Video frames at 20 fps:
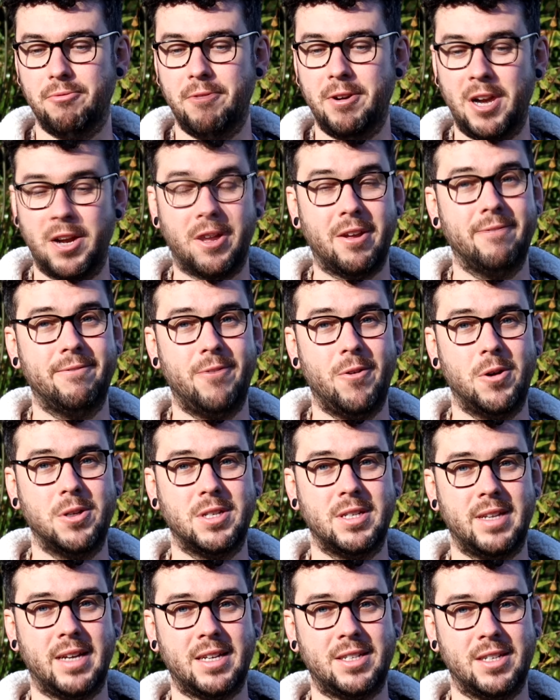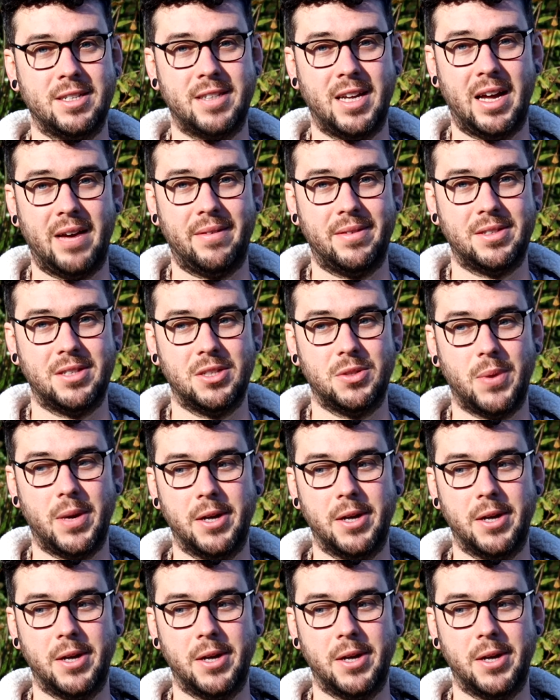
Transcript: really looking forward to next year's harvest as